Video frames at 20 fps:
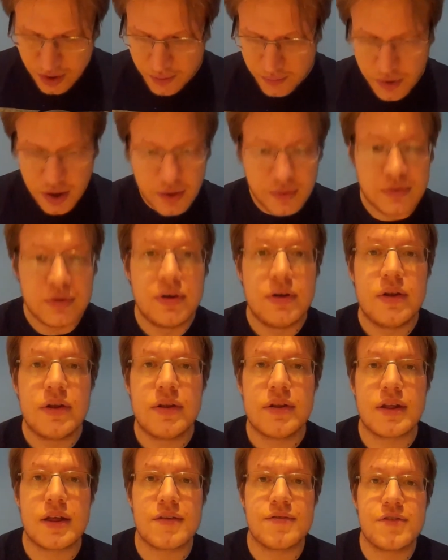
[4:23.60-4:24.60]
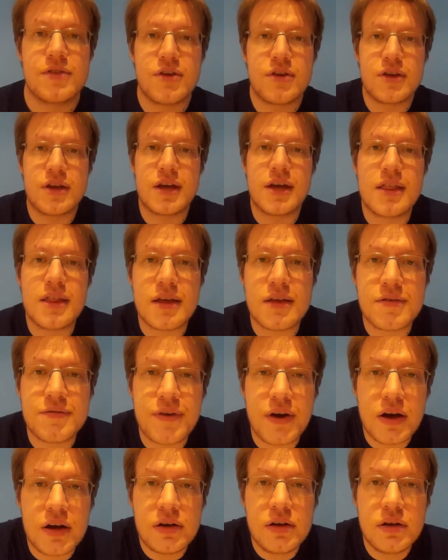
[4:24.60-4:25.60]
well, thanks for tuning in thus
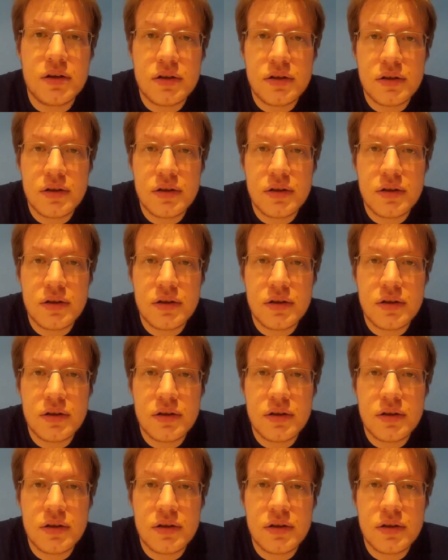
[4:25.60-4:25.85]
far.